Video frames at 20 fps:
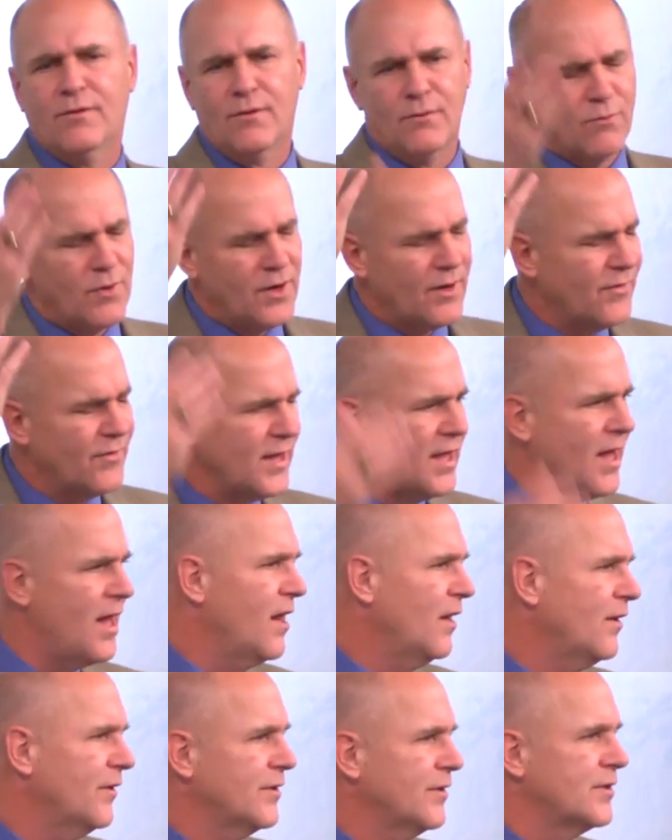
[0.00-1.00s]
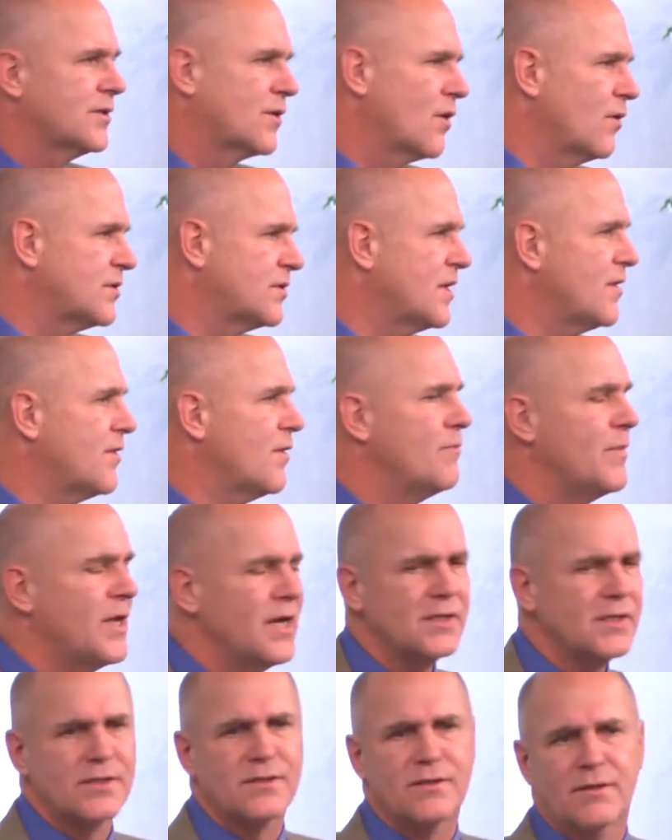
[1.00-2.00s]
One of the elders, go see the
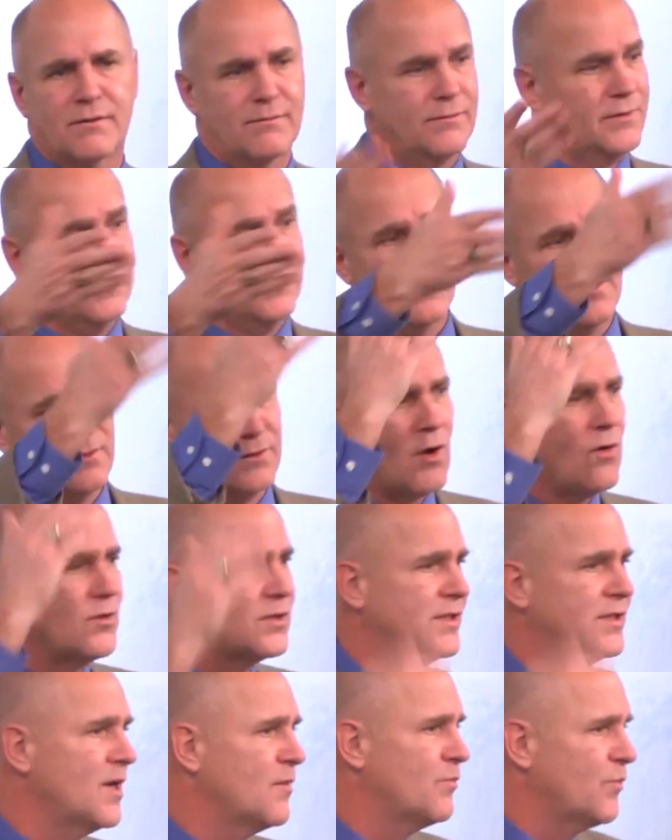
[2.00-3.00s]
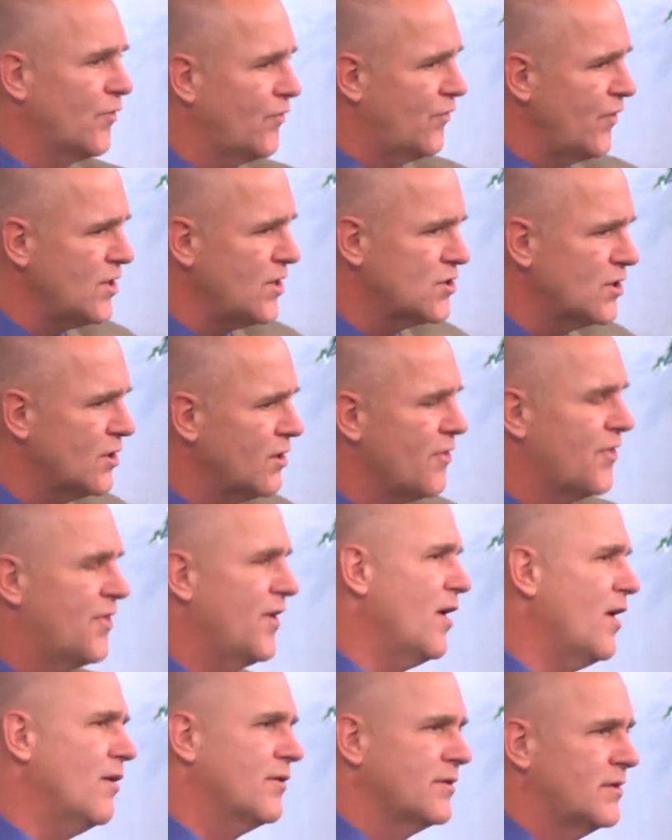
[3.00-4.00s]
minister, you know, go see a professional
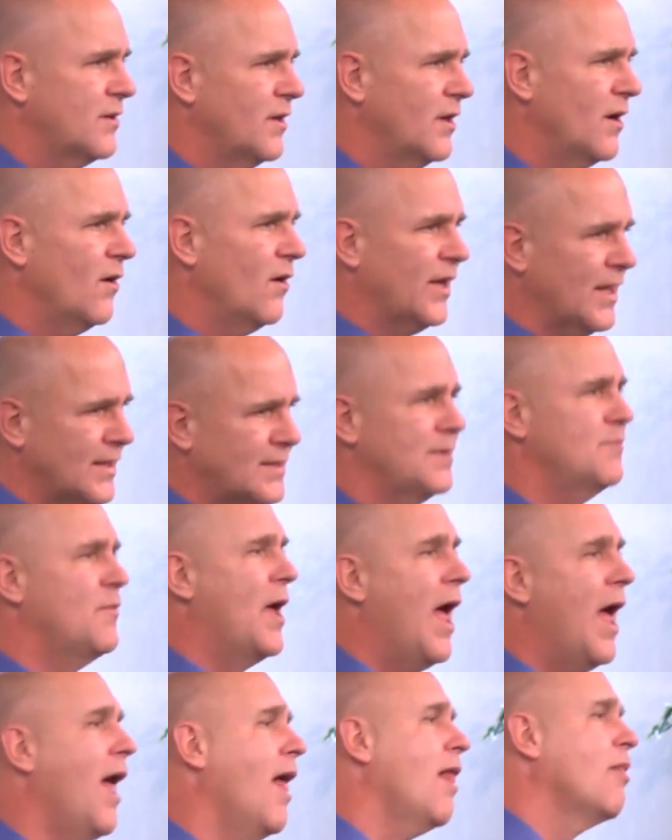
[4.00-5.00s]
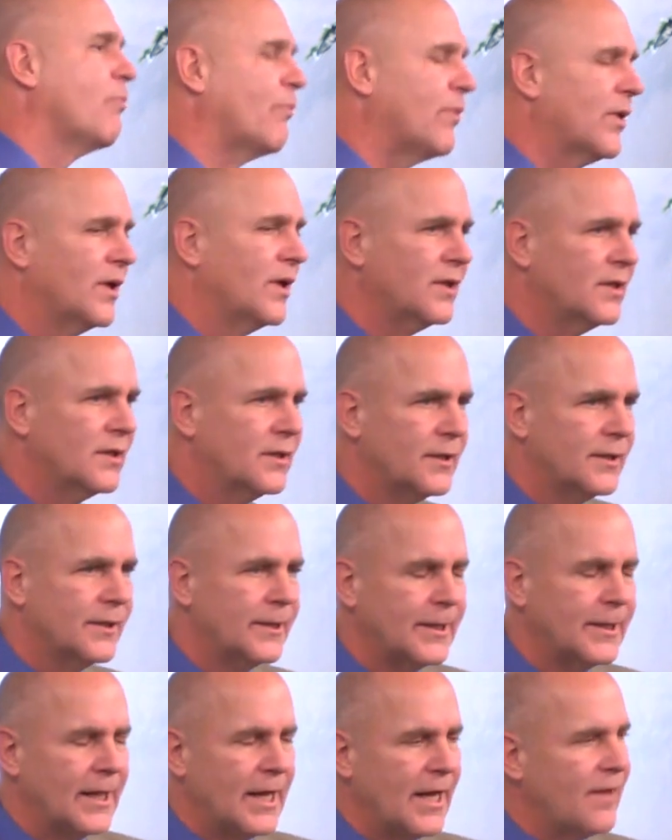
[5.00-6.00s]
therapist, you know, get some help.
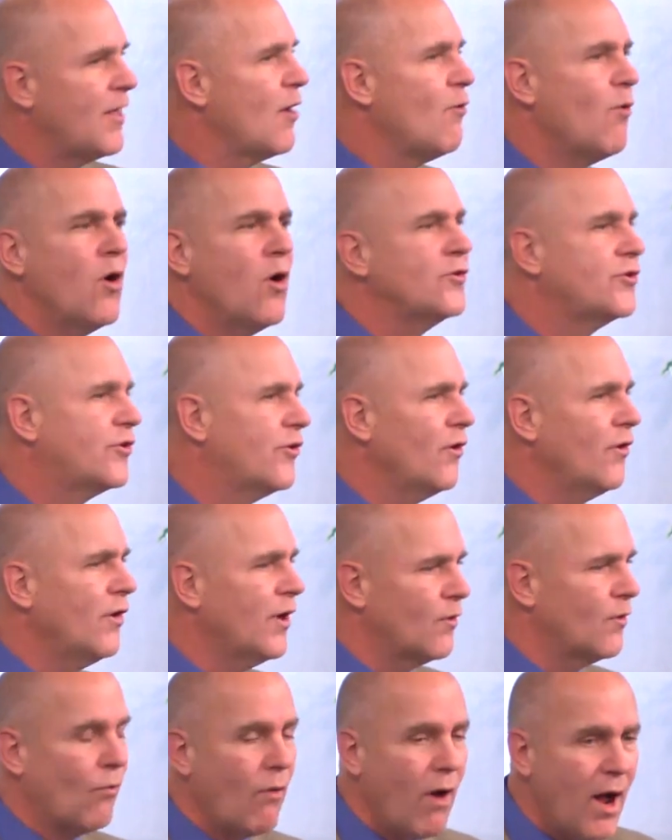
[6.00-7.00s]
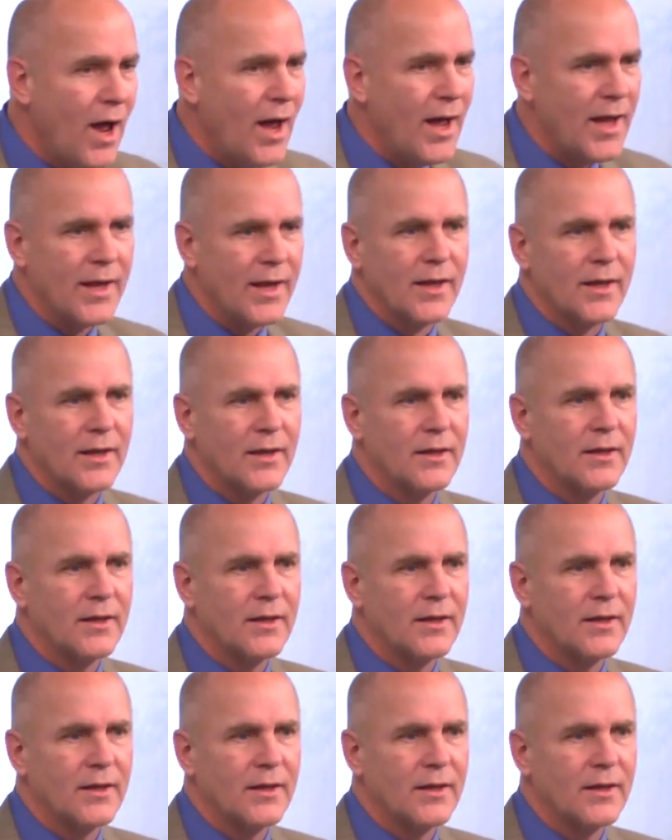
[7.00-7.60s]
And they won't do it. Why?